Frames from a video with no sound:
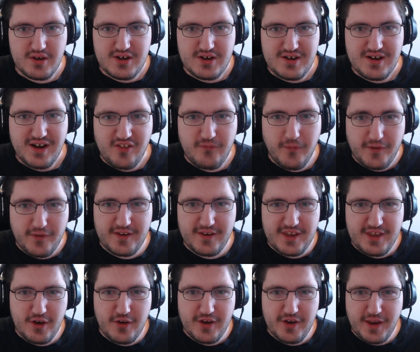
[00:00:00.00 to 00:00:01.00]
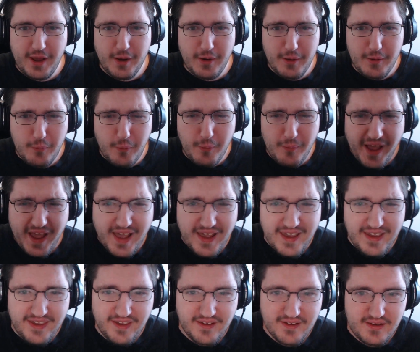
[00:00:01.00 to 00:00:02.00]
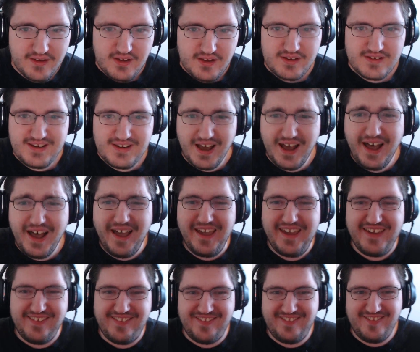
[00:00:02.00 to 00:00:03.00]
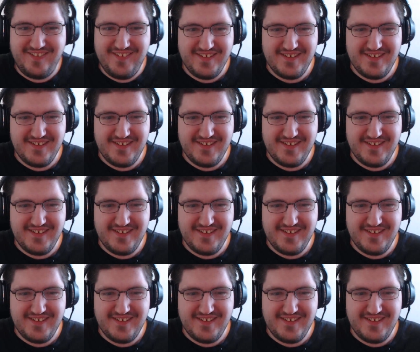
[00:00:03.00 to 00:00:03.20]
That's fucking Neo! Get out of the way! Nice!